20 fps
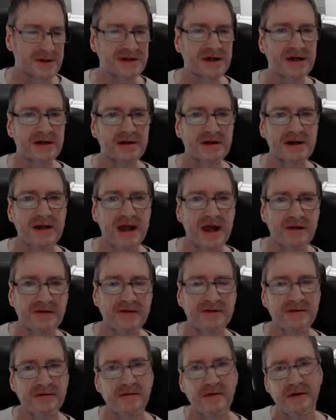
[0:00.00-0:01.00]
Particularly now
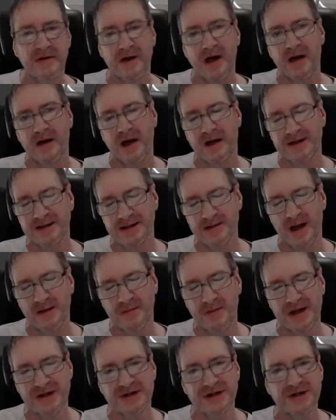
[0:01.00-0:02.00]
that I, I
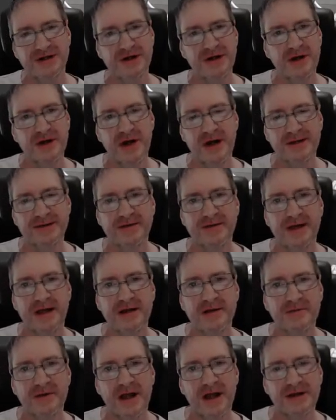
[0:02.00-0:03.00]
mentioned to you guys at the
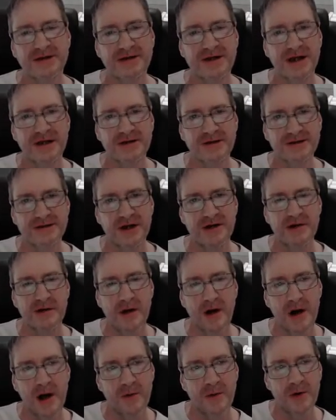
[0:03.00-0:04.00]
end of last year, the
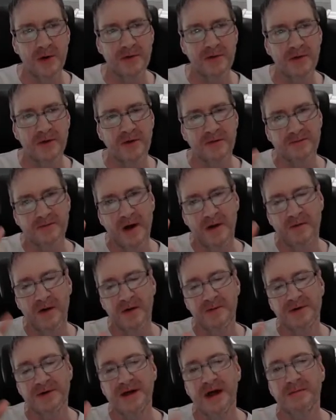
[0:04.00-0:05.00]
studio I work for have
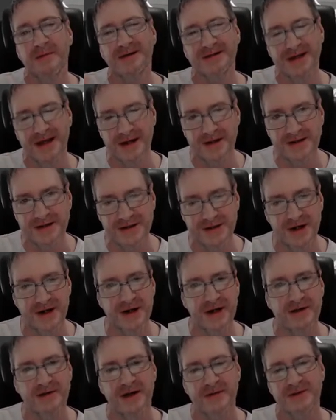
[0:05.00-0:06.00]
opened up a second
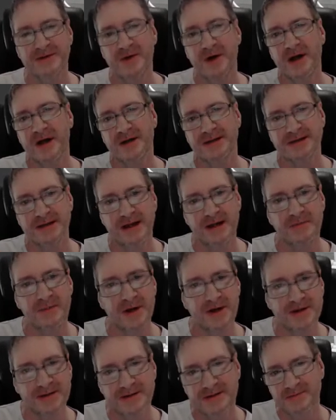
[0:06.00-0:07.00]
studio. That was why I got sick,
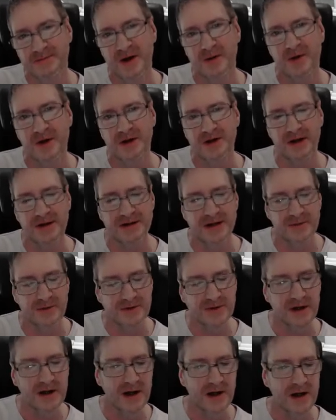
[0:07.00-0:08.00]
because my workload
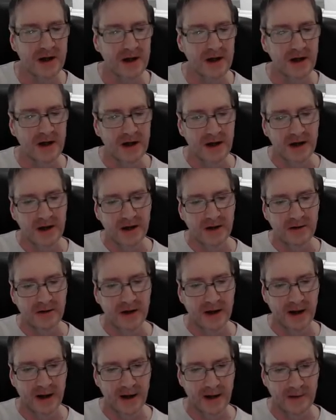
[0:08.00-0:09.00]
doubled.
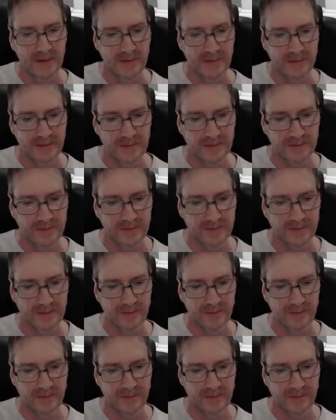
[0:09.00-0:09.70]
Um,